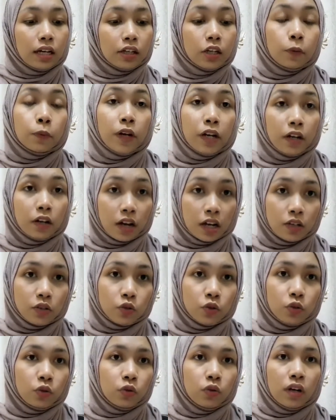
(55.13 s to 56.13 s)
Cipriano
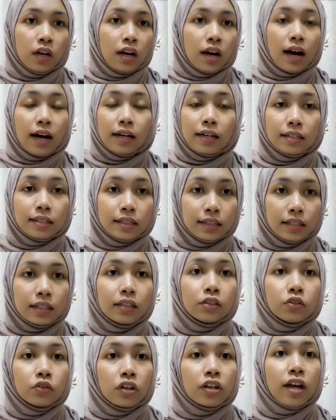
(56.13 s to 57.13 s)
Castro are
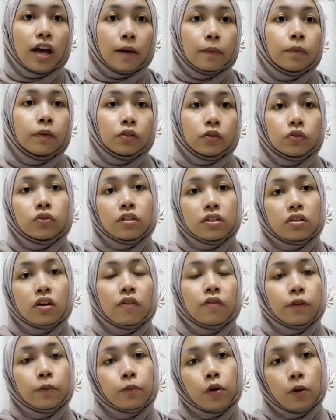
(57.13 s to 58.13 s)
still not able to
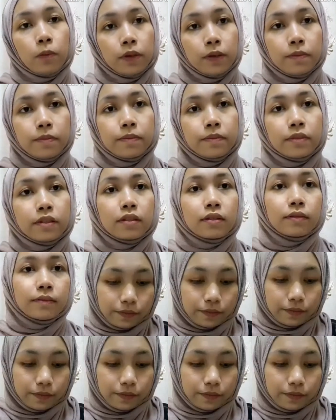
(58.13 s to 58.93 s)
resolve the problems.